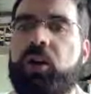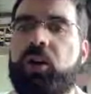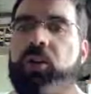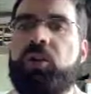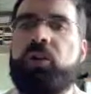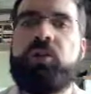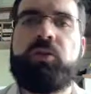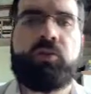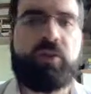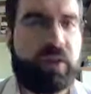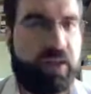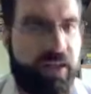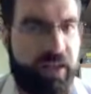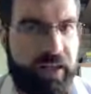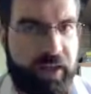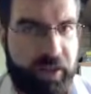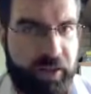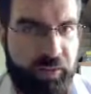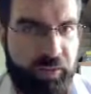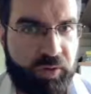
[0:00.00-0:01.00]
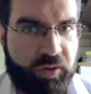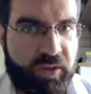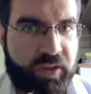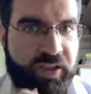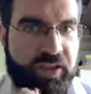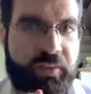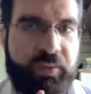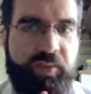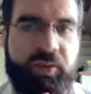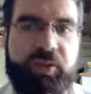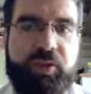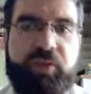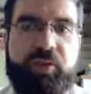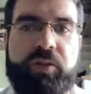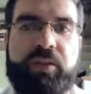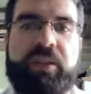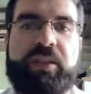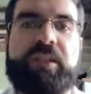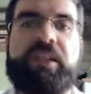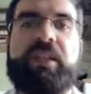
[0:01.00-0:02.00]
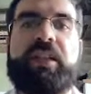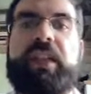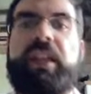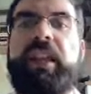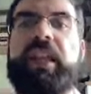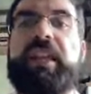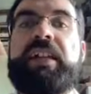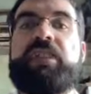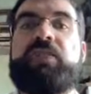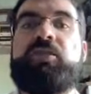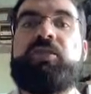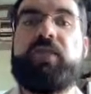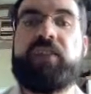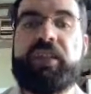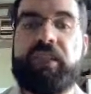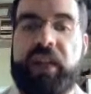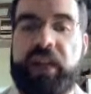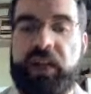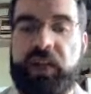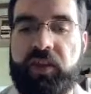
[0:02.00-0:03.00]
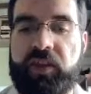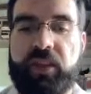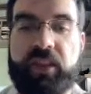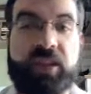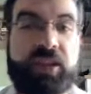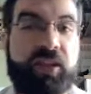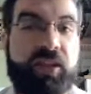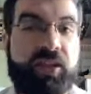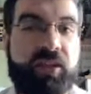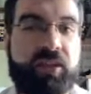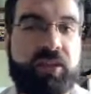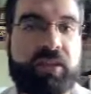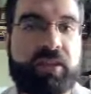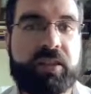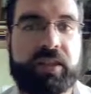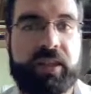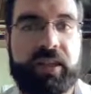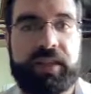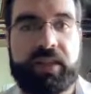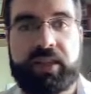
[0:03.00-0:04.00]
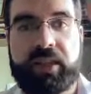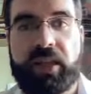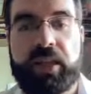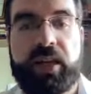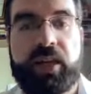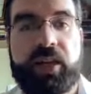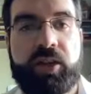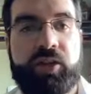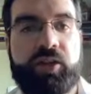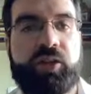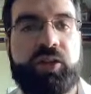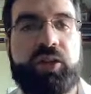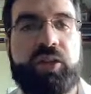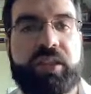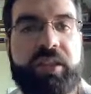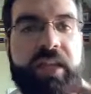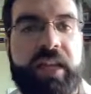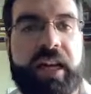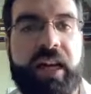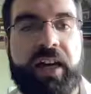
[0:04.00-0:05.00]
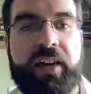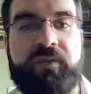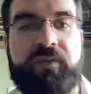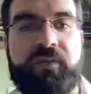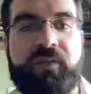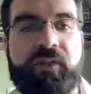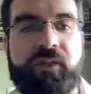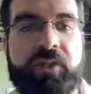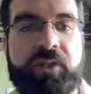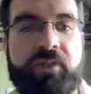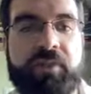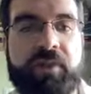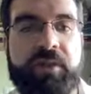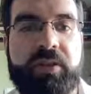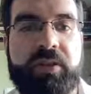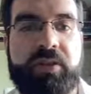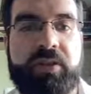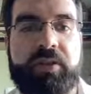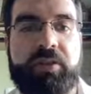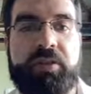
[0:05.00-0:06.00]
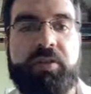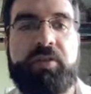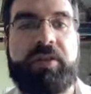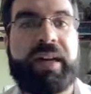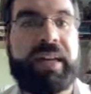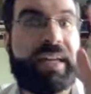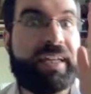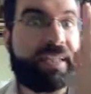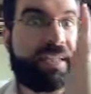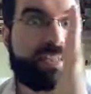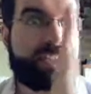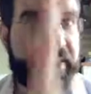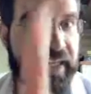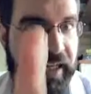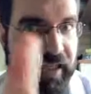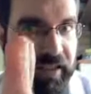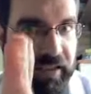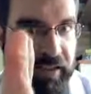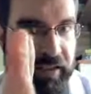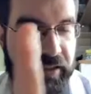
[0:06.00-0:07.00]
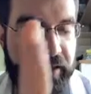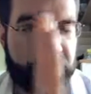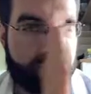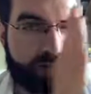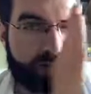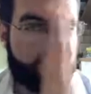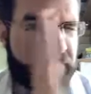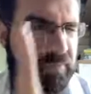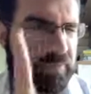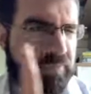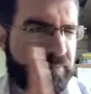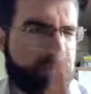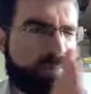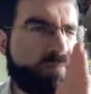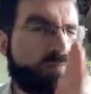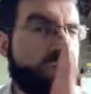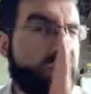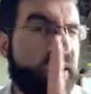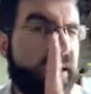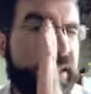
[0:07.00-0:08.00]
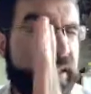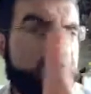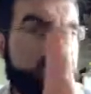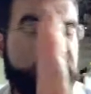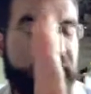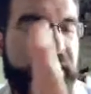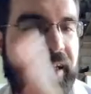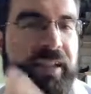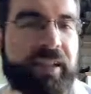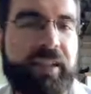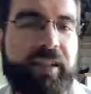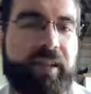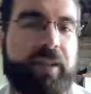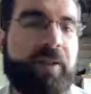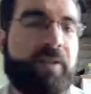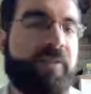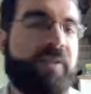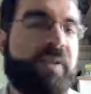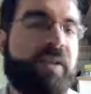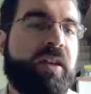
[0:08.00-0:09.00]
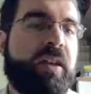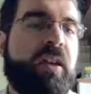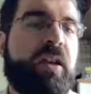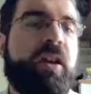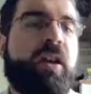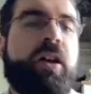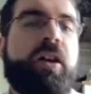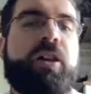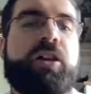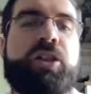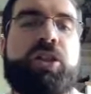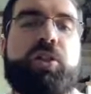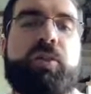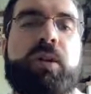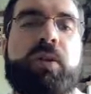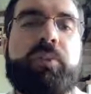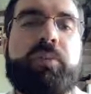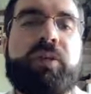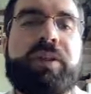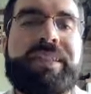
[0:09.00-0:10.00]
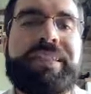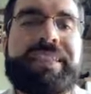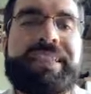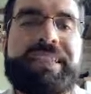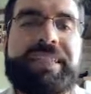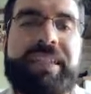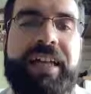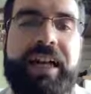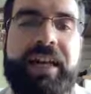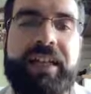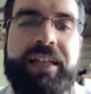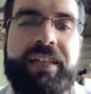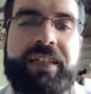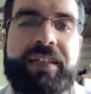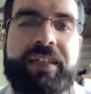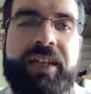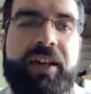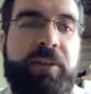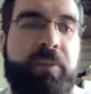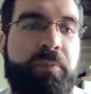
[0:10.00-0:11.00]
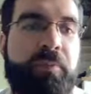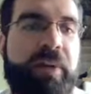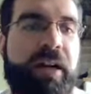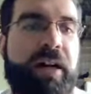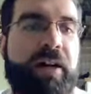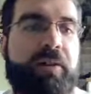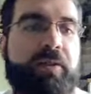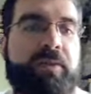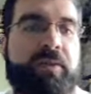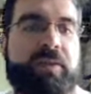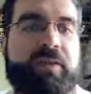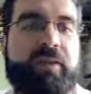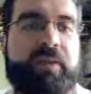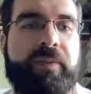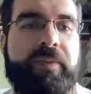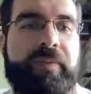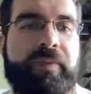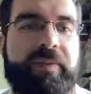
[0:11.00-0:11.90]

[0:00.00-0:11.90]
All right, language explorers, let's look at this Thursday's Thursday adverbs. So, exactly, exactly, to a precise amount.